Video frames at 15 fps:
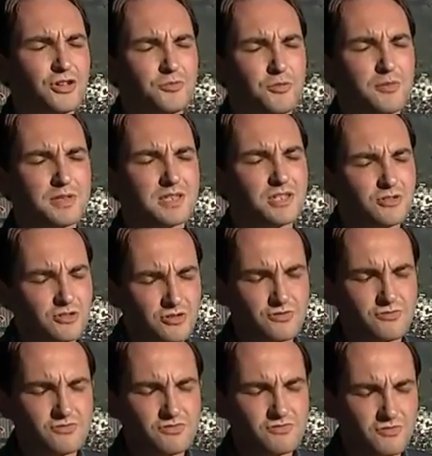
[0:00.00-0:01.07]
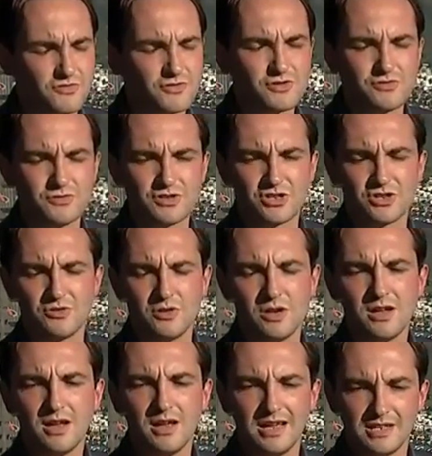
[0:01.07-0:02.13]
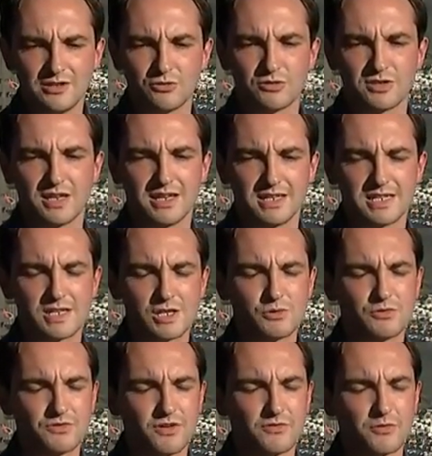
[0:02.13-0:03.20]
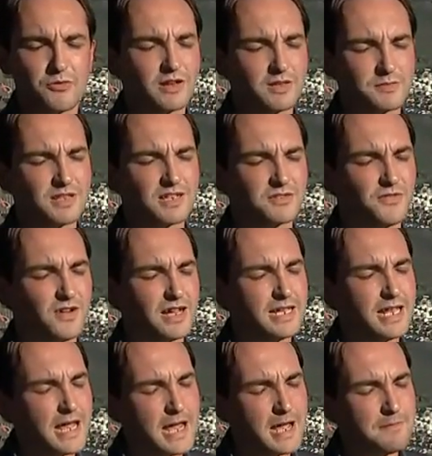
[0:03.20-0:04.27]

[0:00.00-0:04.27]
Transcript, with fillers: though, Prime Minister, you do refuse to endorse the idea that you would vote for Brexit, but that's fine.